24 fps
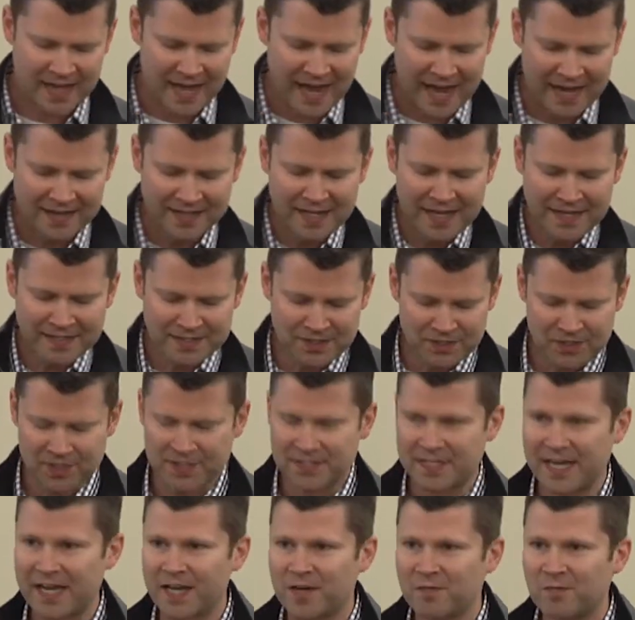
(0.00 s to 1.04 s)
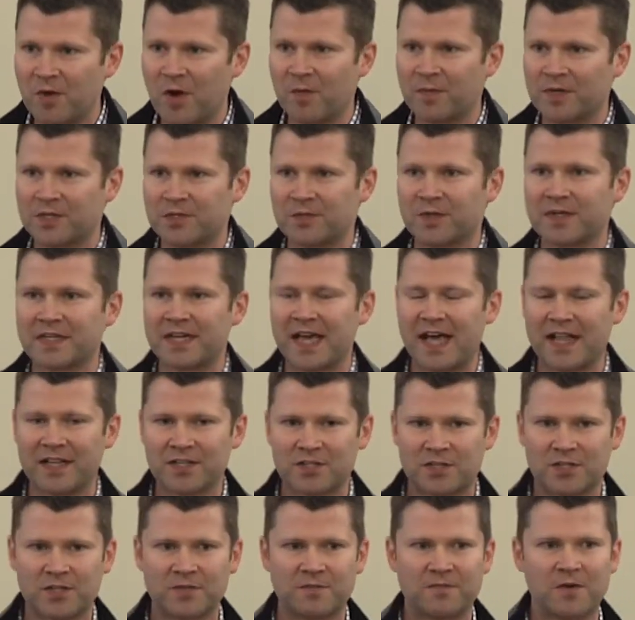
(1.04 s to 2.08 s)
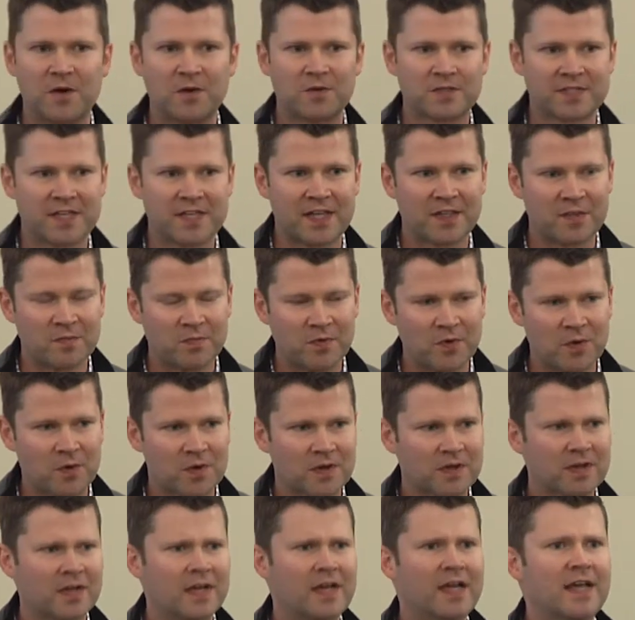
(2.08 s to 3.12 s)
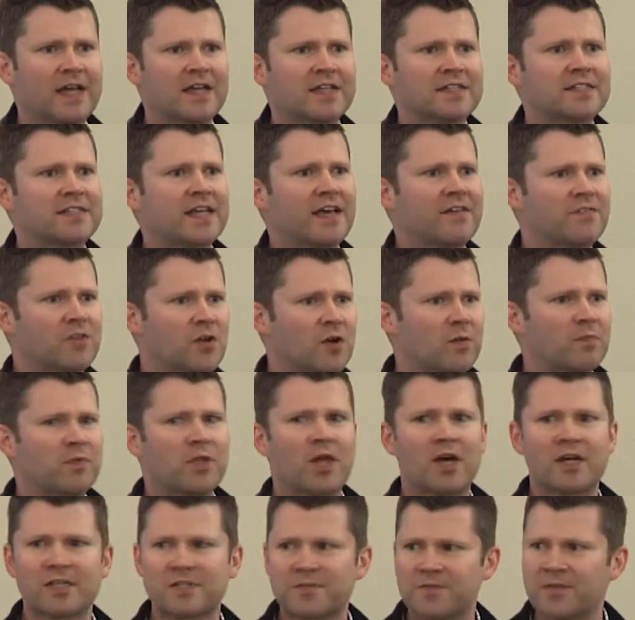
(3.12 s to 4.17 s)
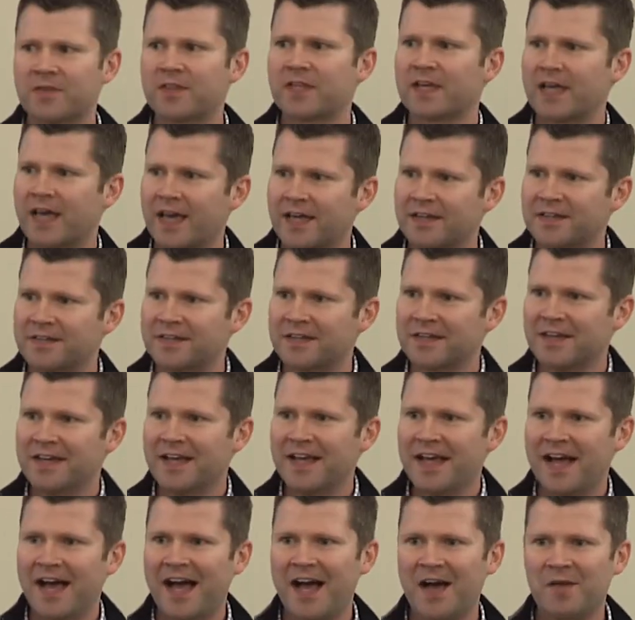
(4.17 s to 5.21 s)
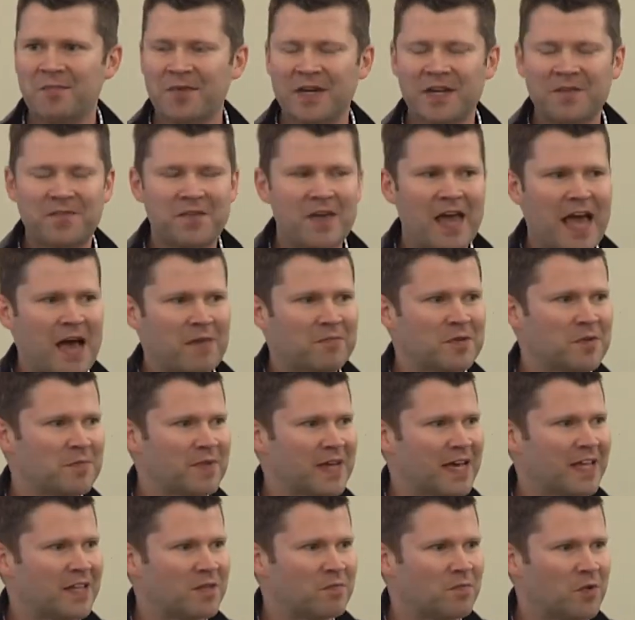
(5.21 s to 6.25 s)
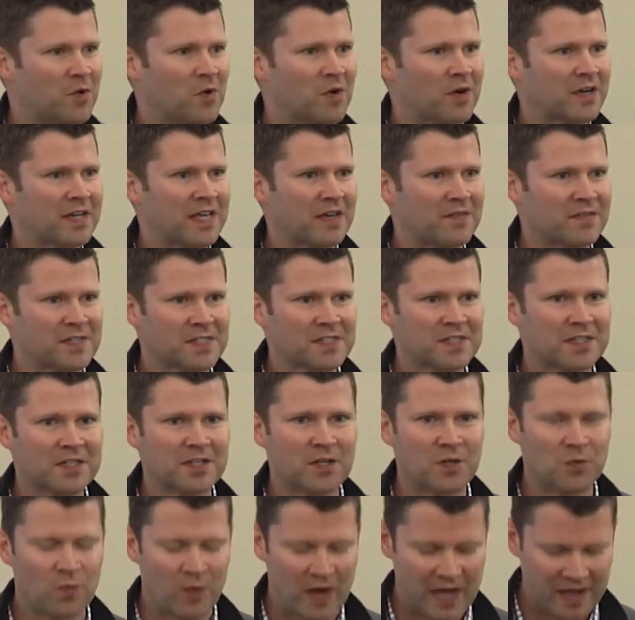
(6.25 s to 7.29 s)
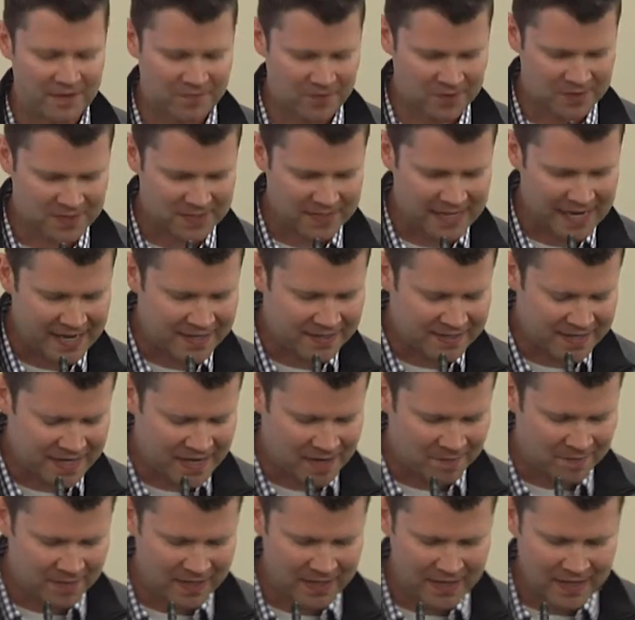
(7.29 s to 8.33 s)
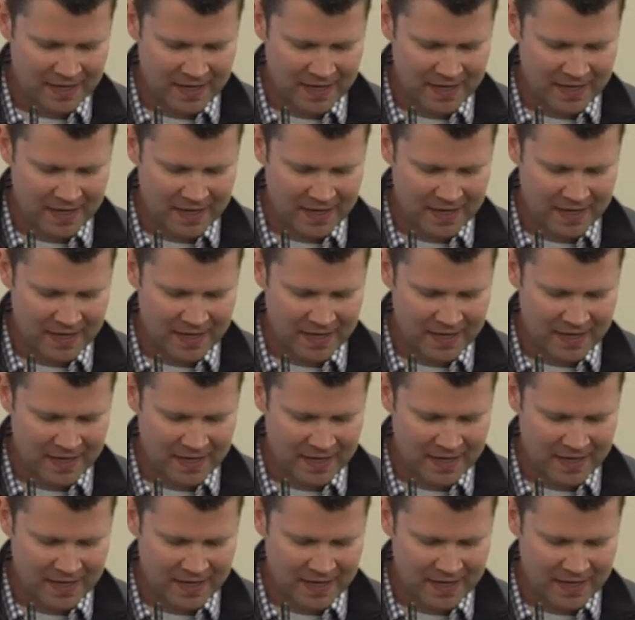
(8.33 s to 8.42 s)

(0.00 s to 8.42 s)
I'd like to just take a moment to acknowledge the folks on the board. Save your applause for the end. But if you happen to be on the board, give us a little wave or stand up.